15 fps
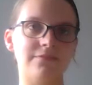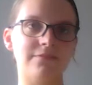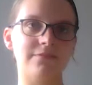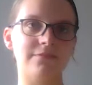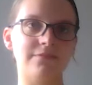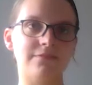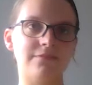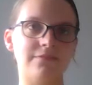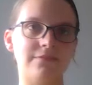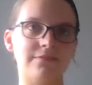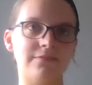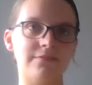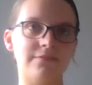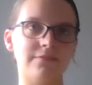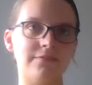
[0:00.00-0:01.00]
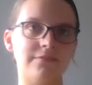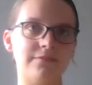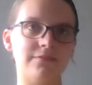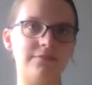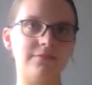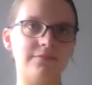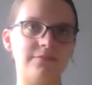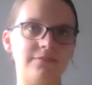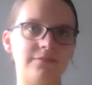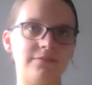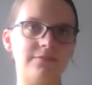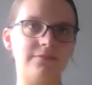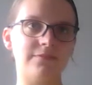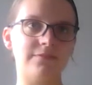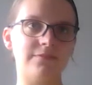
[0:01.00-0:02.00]

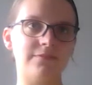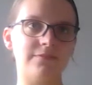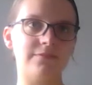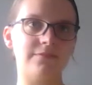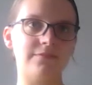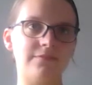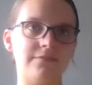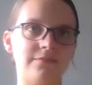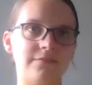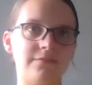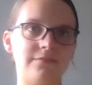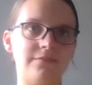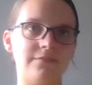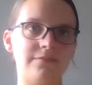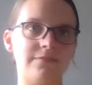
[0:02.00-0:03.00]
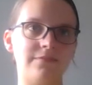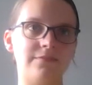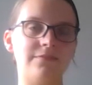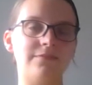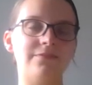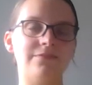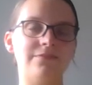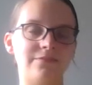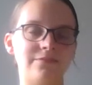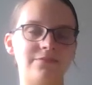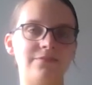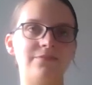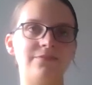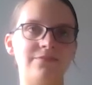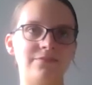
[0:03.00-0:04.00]

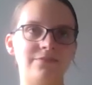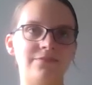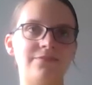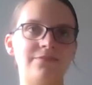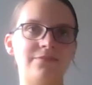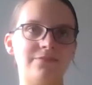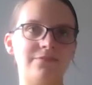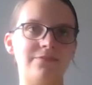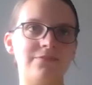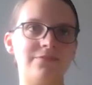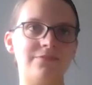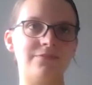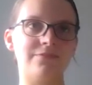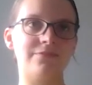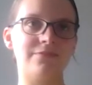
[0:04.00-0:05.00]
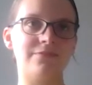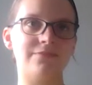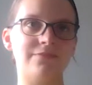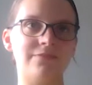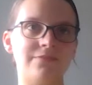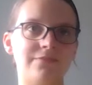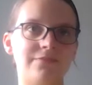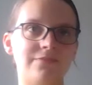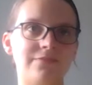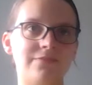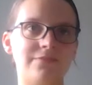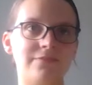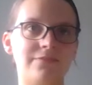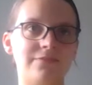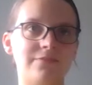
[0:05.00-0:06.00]

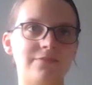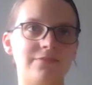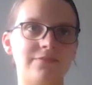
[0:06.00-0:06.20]
The person shown says nothing.